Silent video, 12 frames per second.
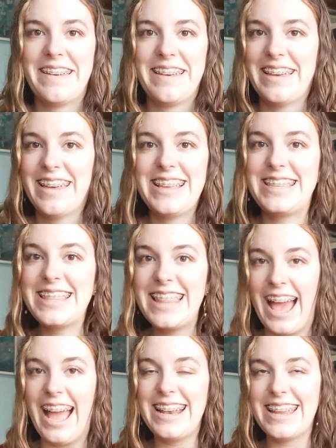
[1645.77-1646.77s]
Isn't
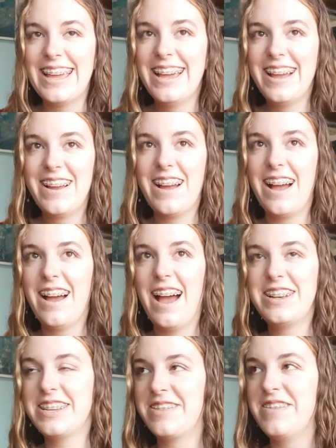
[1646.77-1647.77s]
that
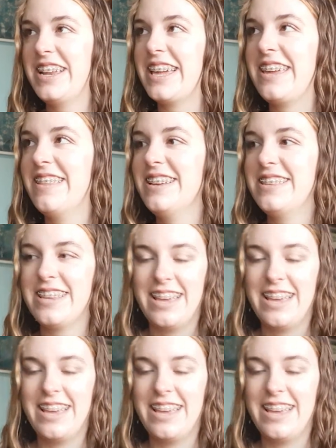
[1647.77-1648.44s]
just ridiculous?